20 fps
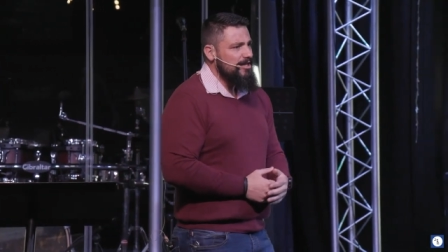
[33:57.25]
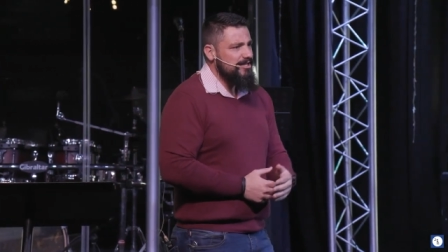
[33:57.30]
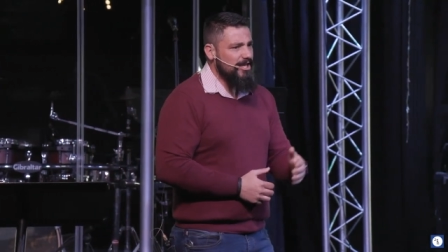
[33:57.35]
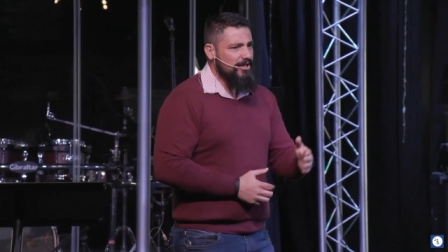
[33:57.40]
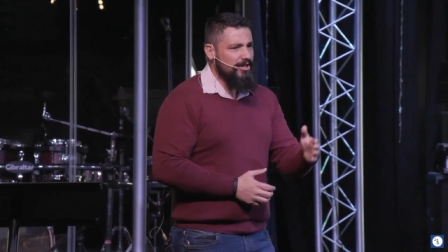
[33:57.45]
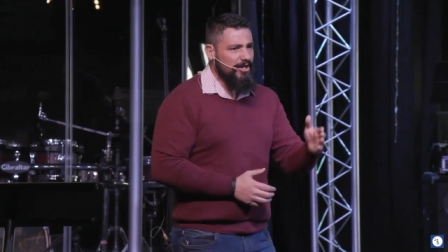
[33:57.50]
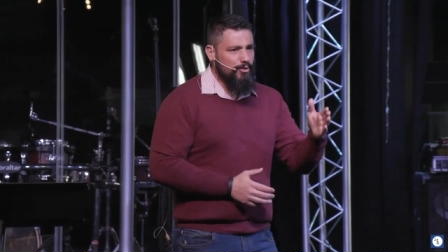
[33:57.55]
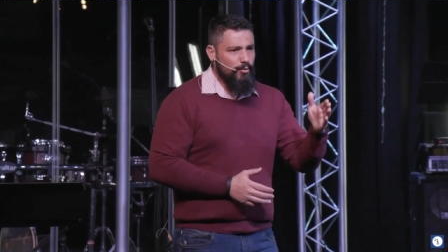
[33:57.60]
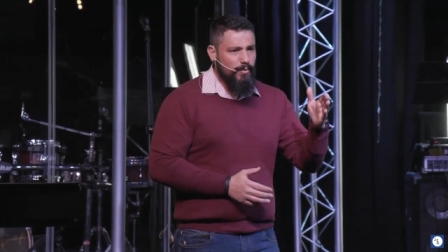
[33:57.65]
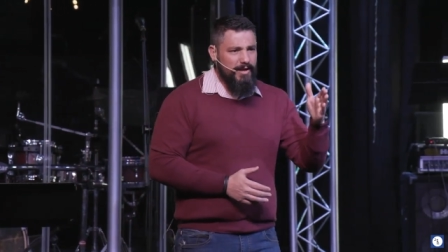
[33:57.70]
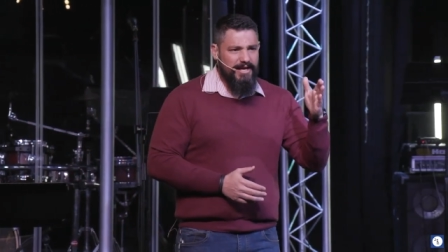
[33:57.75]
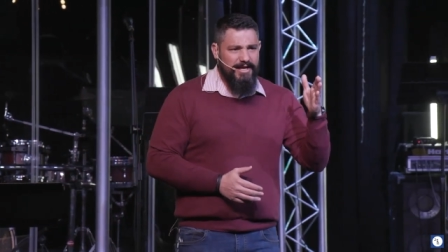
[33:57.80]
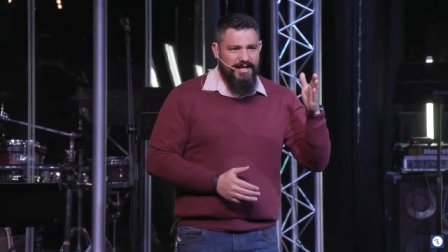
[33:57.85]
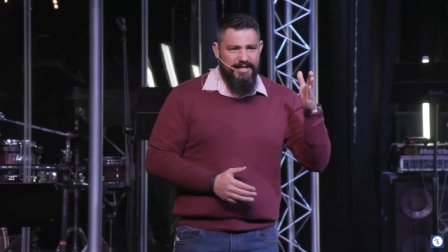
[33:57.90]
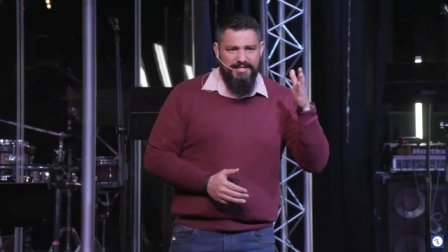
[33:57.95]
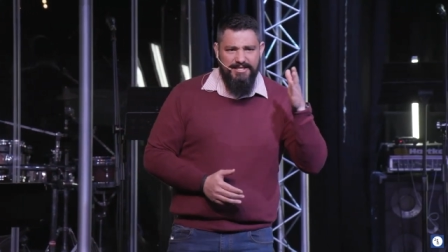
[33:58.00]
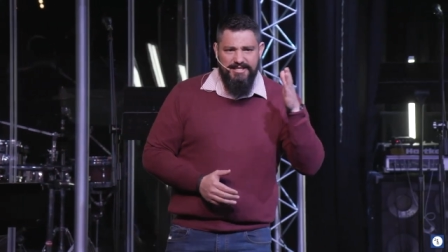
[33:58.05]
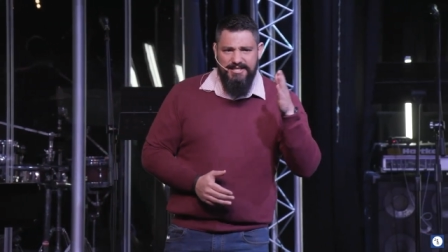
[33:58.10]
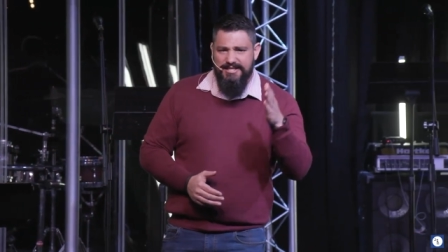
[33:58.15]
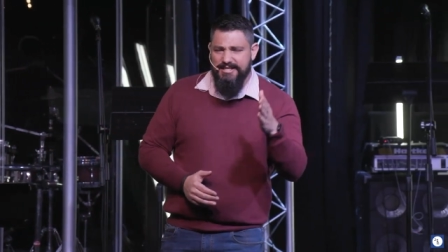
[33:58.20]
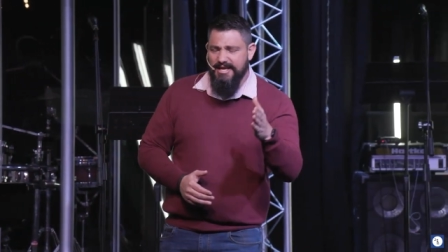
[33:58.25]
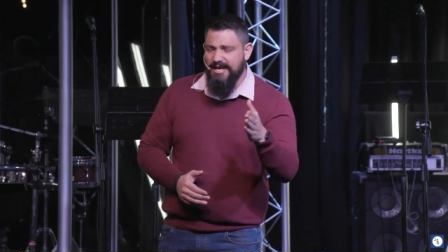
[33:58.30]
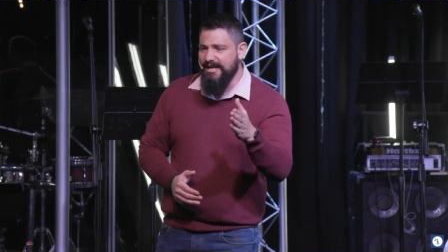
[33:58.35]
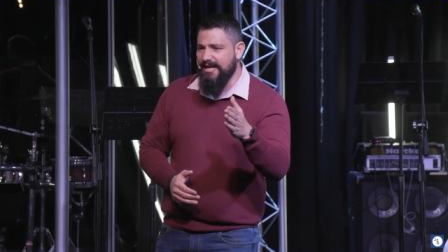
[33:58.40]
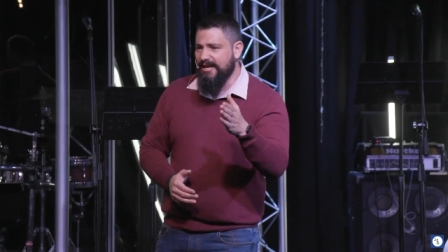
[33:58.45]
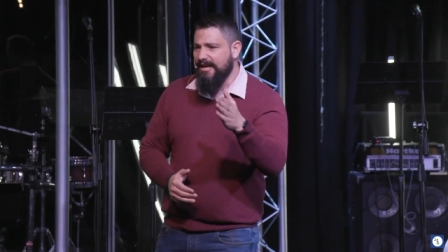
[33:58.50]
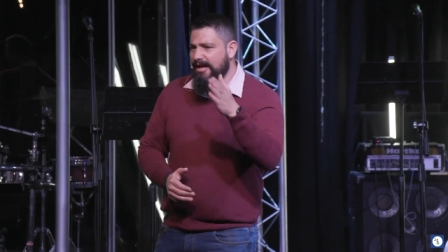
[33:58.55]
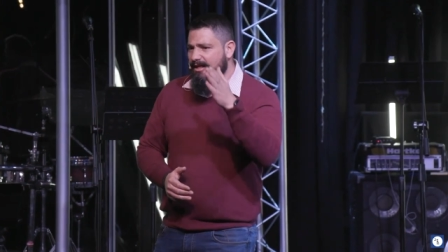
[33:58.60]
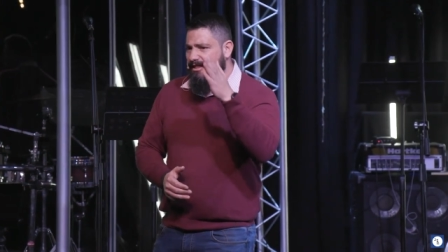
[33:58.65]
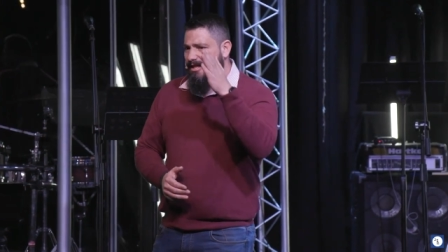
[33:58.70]
so that we can
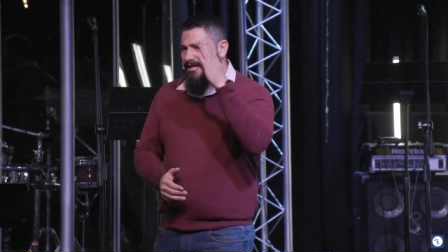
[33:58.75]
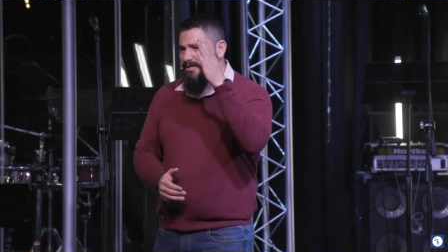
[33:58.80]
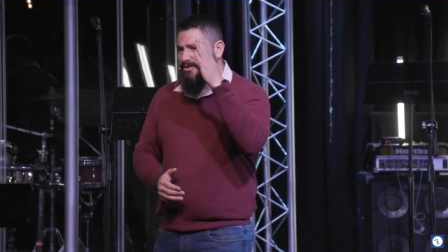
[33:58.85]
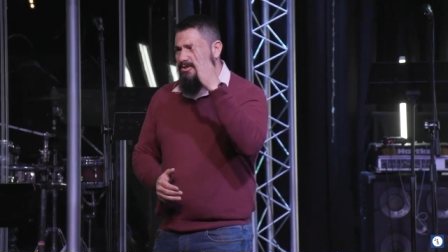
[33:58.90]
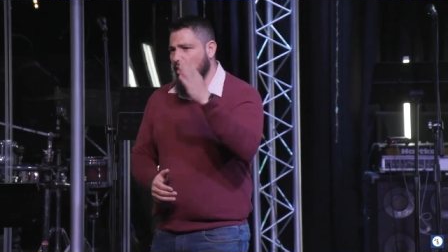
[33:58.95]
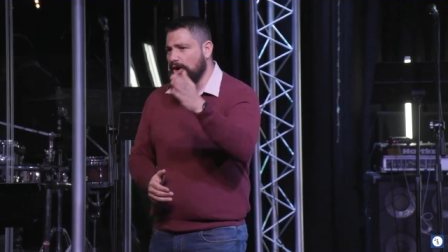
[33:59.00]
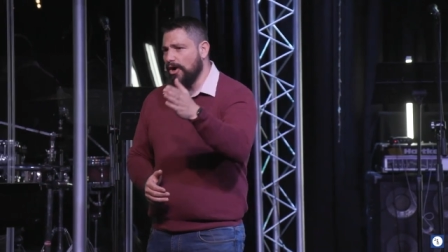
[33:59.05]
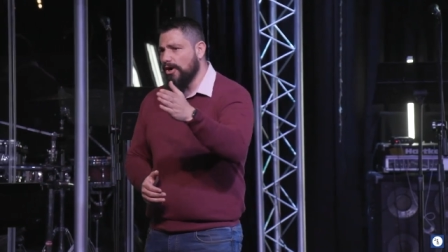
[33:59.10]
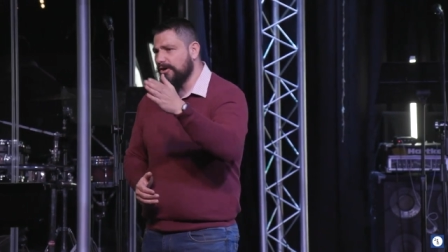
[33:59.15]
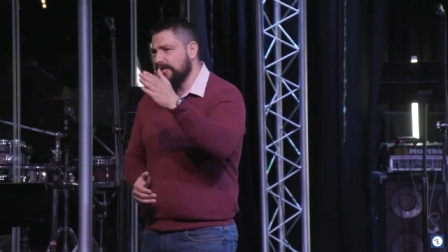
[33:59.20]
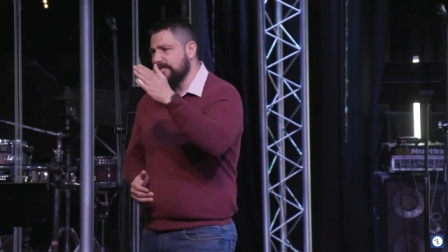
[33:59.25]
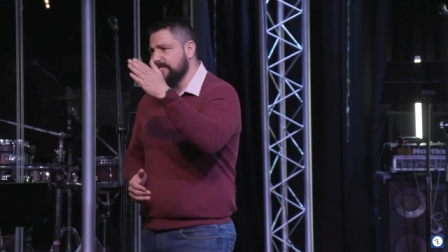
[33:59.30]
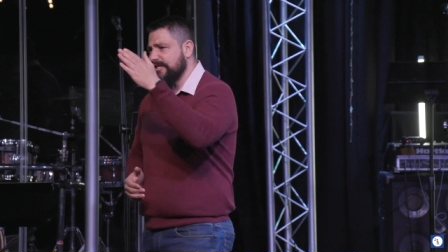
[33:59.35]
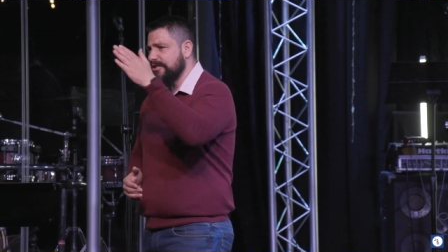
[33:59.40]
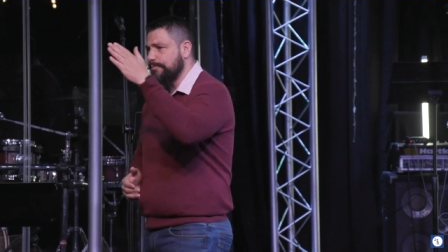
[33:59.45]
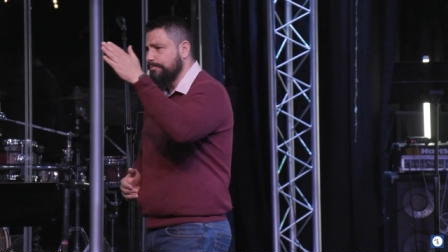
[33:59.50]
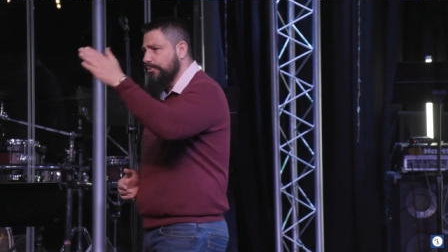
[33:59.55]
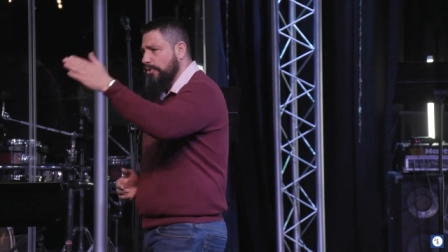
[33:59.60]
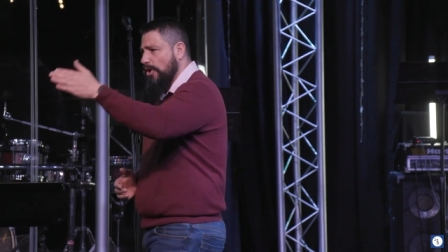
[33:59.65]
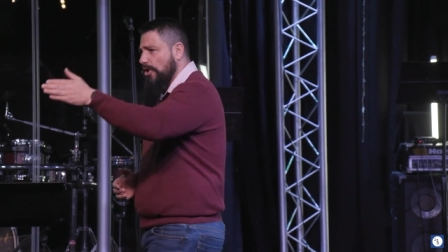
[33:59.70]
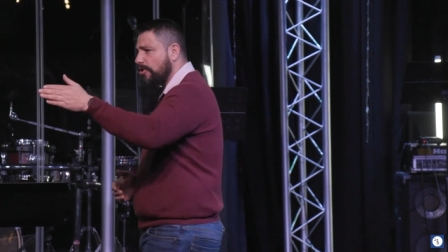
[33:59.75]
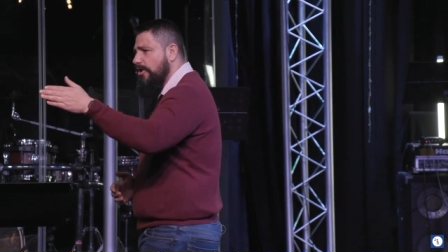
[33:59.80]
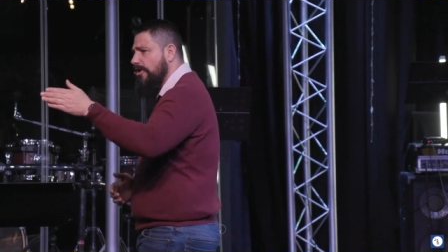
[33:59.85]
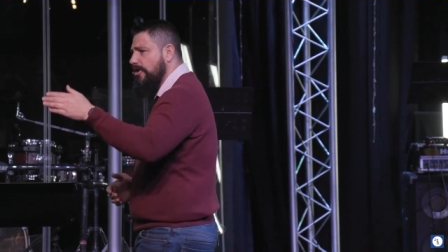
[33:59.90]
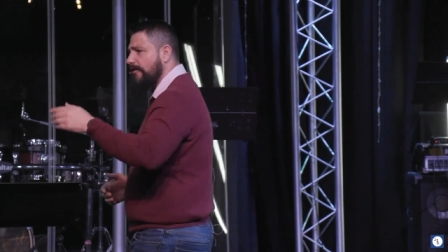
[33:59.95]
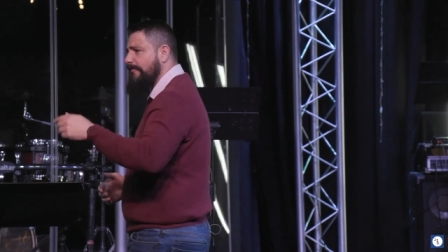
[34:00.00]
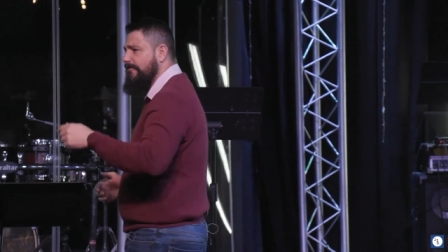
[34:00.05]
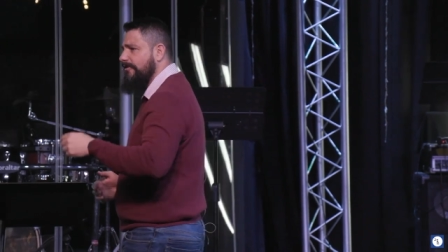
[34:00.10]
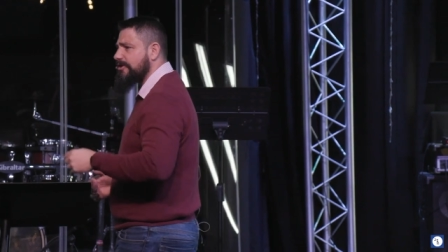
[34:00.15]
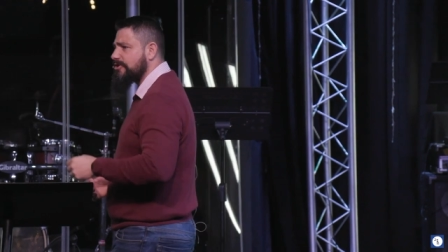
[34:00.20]
see that darkness is
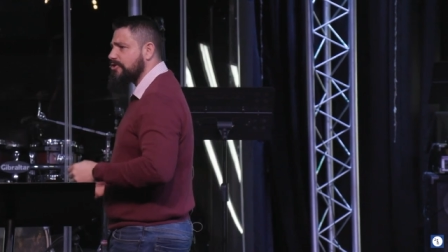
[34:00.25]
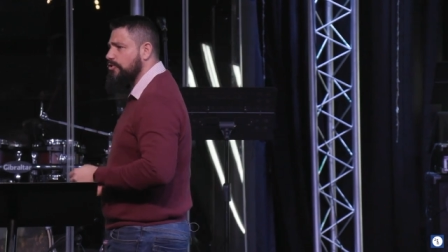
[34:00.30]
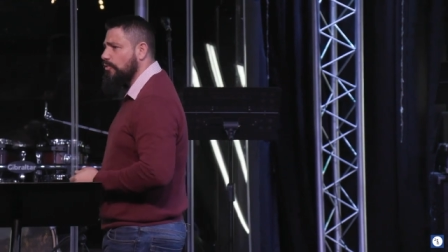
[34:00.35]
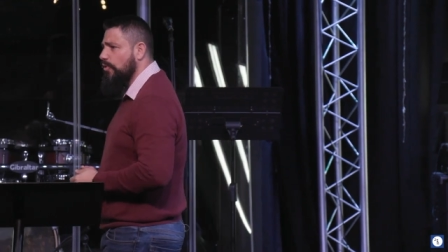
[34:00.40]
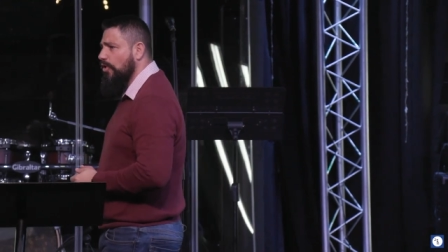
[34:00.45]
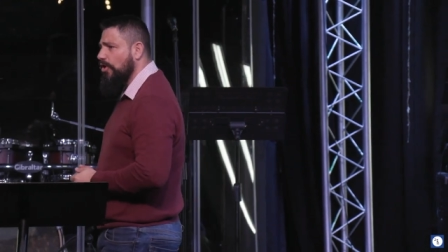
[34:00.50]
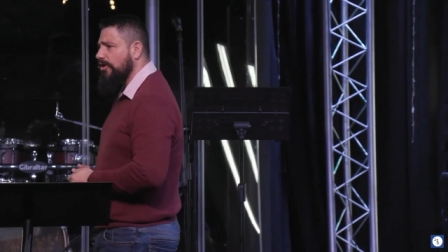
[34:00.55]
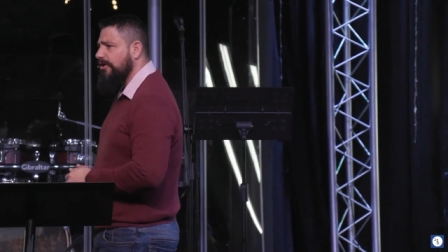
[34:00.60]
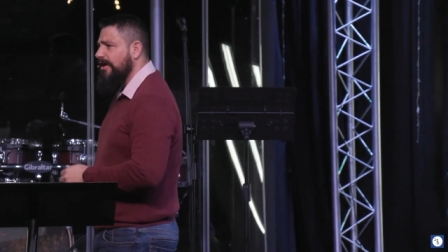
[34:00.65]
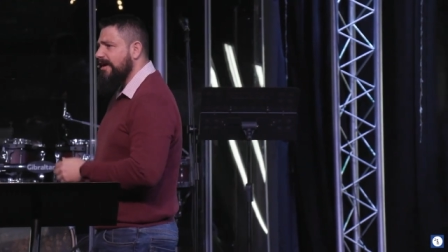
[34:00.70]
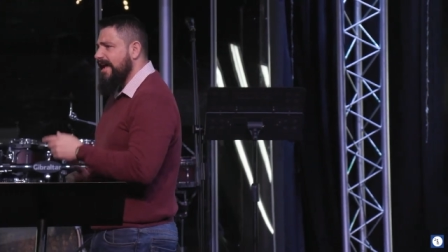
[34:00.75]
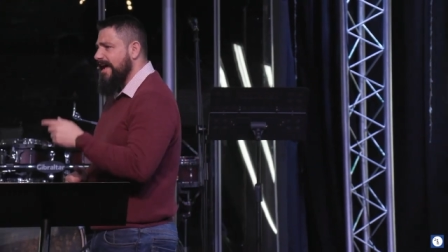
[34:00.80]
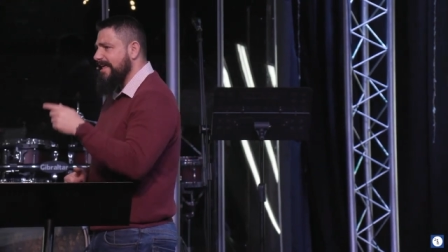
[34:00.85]
broken over this world